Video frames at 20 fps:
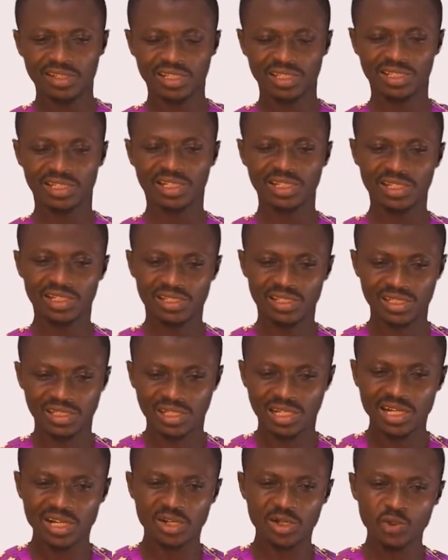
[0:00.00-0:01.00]
knowledge,
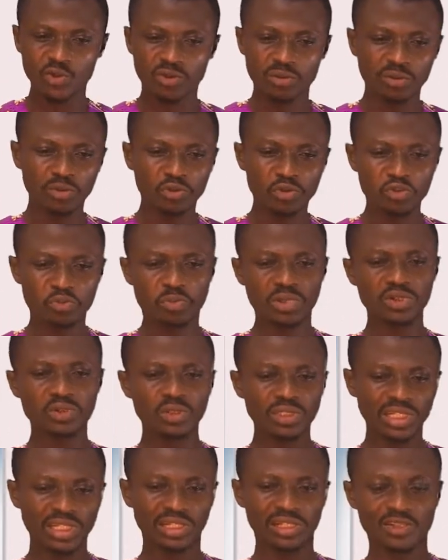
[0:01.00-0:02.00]
how you able to speak
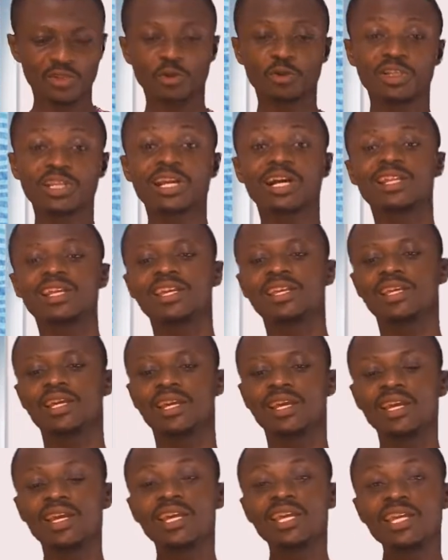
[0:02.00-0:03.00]
good English. So in Ghana
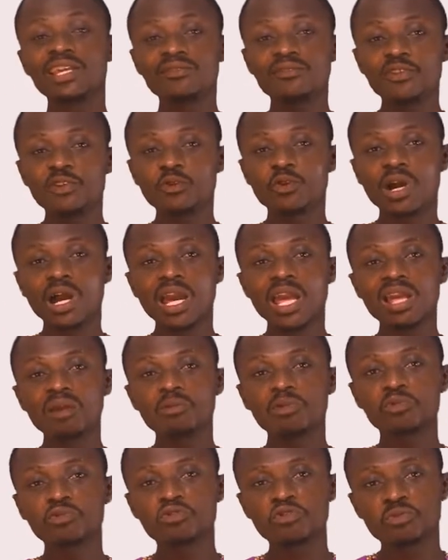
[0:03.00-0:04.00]
here, if you are
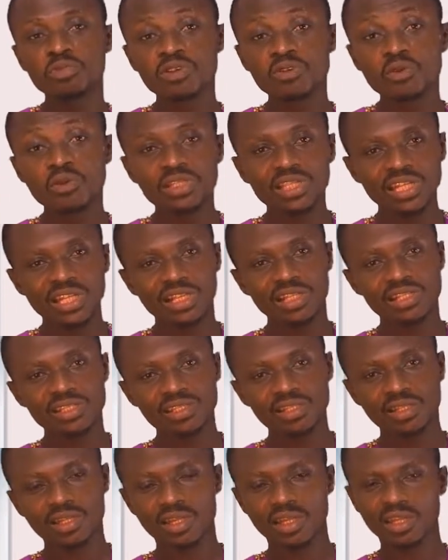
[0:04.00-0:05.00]
able to speak good English,
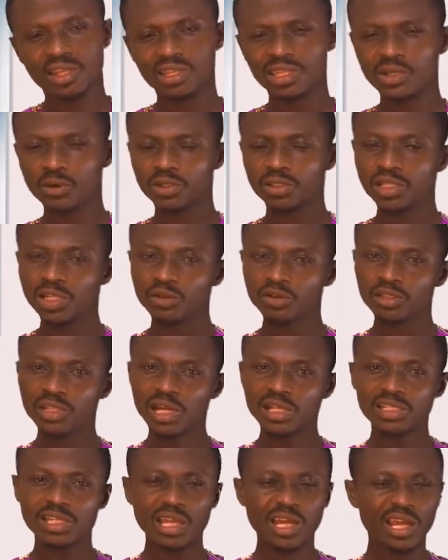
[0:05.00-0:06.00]
they will tell you
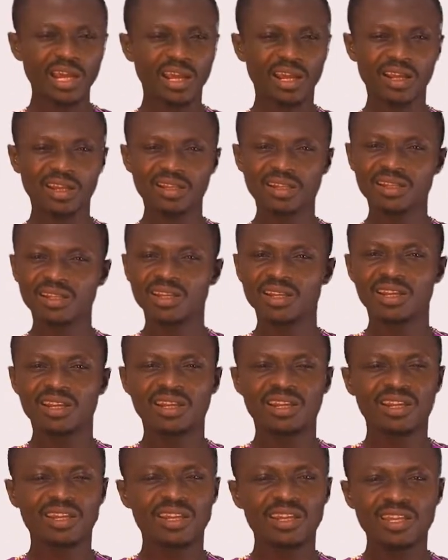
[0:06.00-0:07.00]
that, hey,
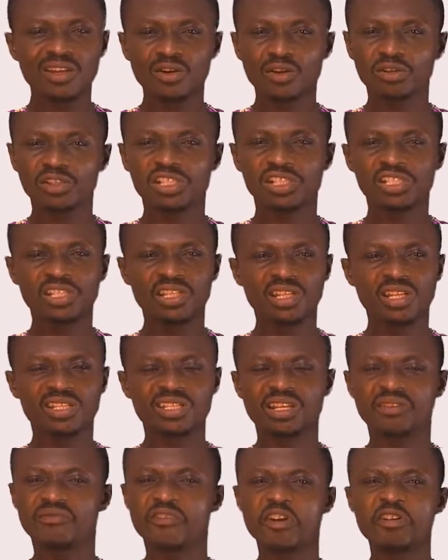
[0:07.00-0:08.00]
he or she
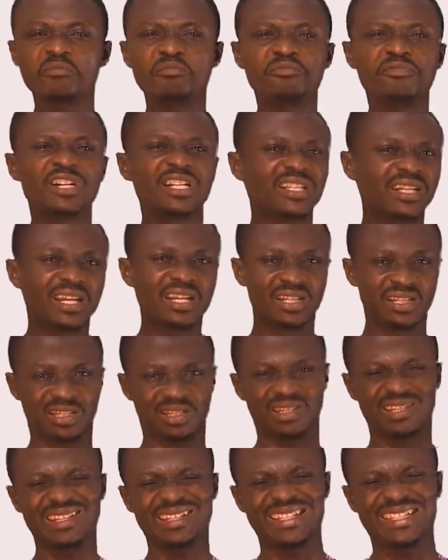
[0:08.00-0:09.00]
is a very brilliant,
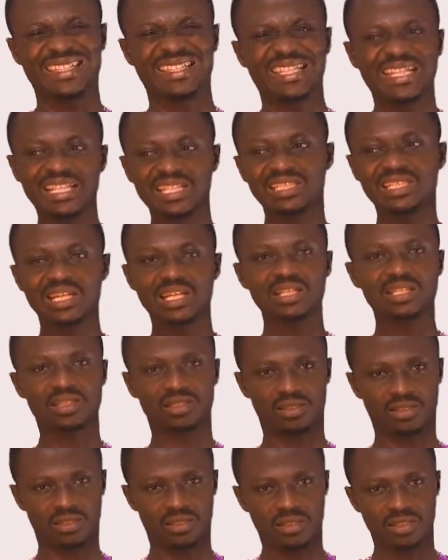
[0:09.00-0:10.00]
intelligent
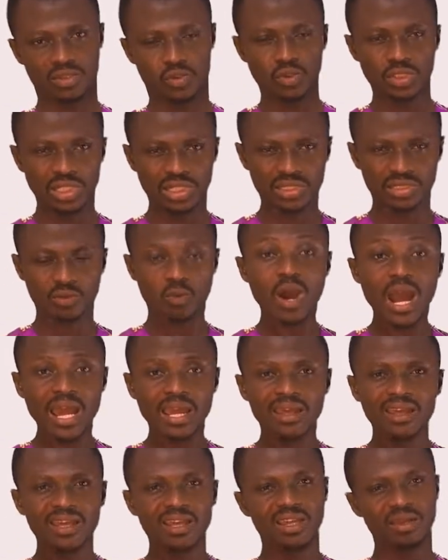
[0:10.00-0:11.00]
student.
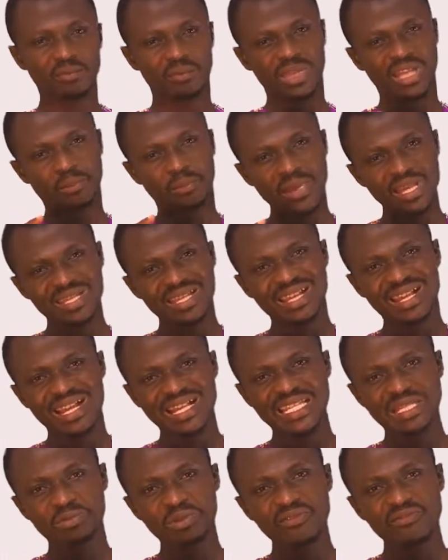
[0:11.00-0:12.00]
Why? The person can
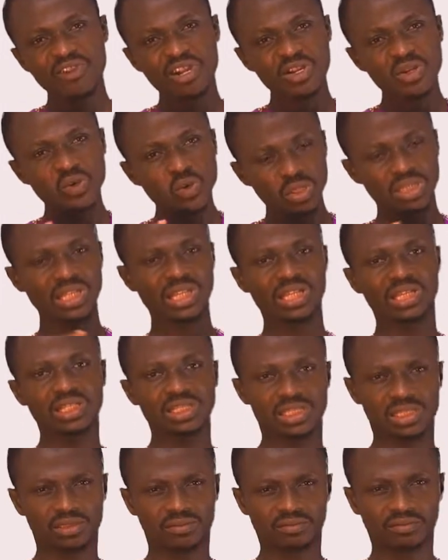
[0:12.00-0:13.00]
speak very good
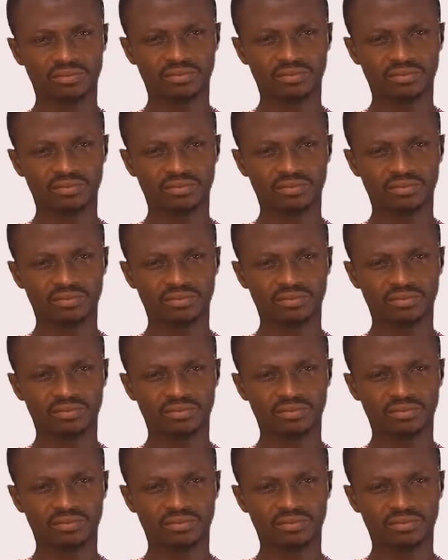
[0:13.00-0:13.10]
English,